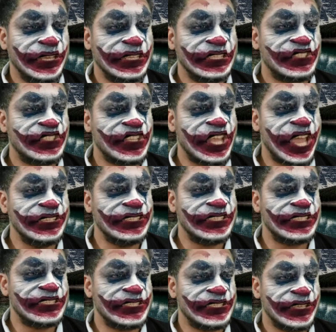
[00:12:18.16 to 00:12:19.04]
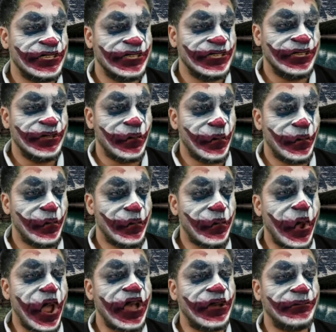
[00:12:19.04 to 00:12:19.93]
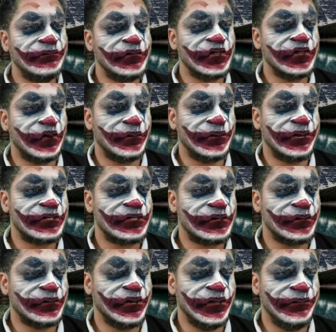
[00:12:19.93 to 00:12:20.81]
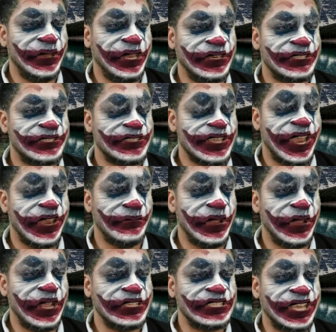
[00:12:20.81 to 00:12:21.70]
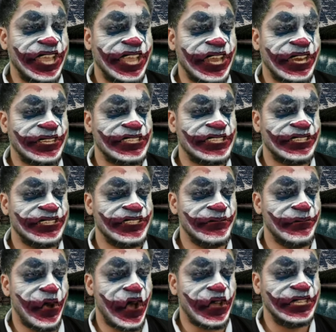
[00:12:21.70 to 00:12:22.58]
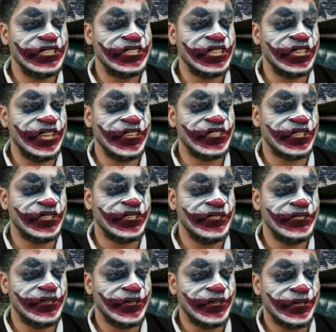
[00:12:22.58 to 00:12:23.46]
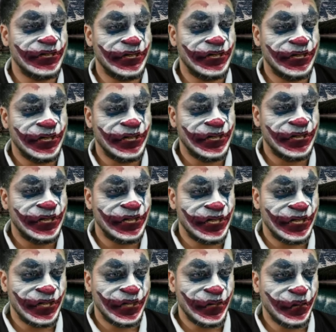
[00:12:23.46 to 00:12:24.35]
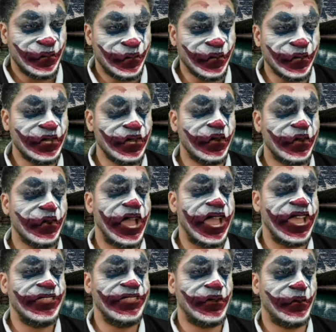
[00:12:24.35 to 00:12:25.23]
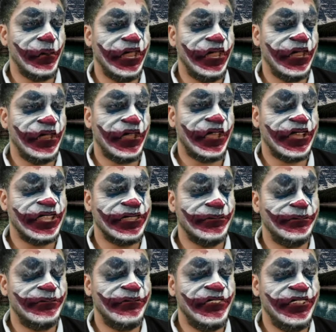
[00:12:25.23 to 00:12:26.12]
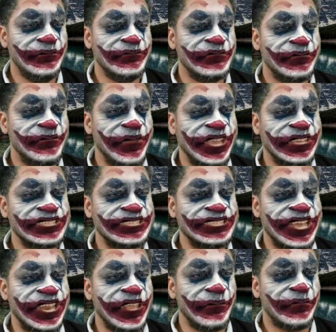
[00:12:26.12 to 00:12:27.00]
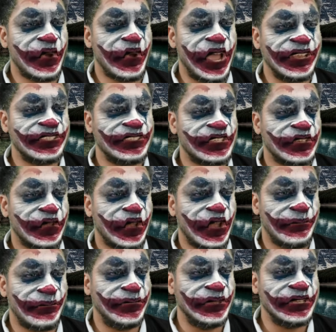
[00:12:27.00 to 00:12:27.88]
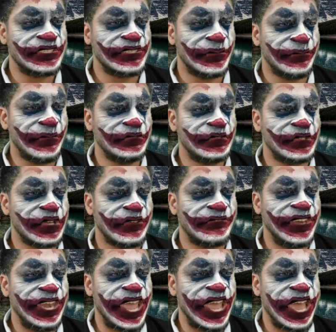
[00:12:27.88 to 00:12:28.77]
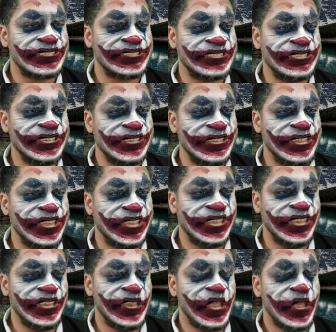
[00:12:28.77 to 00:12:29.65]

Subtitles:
Thais warmed over story beats and basic characters, modern teenagers could go either way on the film's biggest selling point, copious amount of nasty, leaky,